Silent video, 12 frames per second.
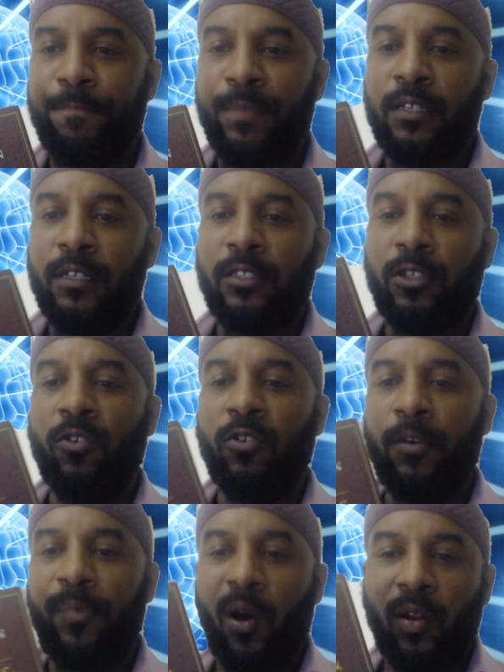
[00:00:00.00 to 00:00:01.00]
So
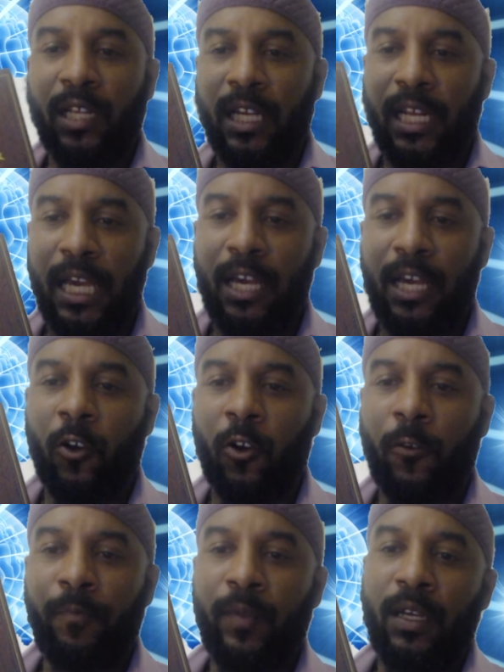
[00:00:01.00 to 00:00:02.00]
Napoleon Hill
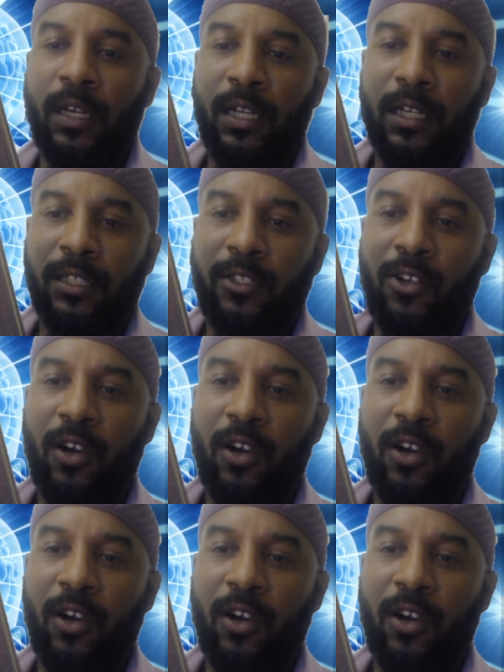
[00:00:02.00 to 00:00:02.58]
took